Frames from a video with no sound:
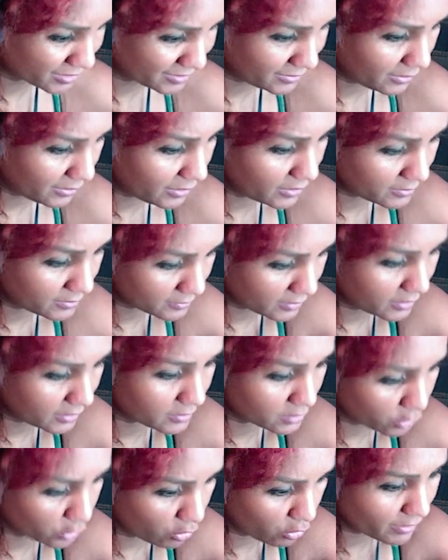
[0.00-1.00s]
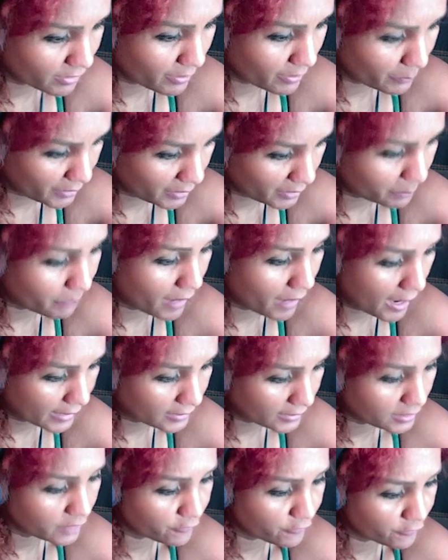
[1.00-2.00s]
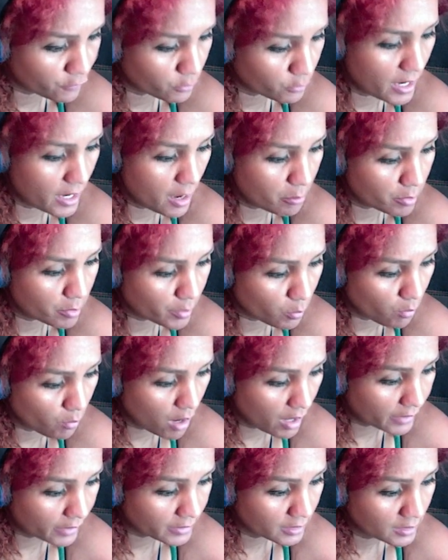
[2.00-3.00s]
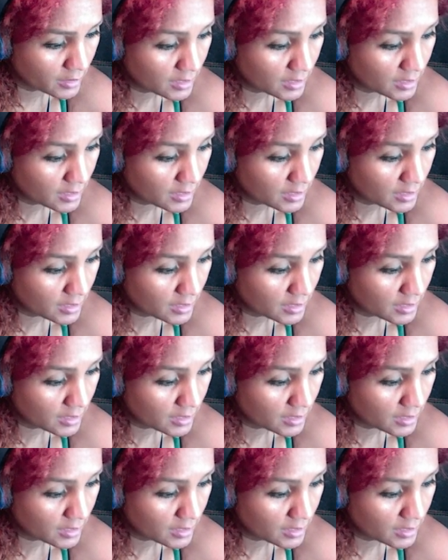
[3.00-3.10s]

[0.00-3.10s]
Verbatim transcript: this is gonna be banging for everyone.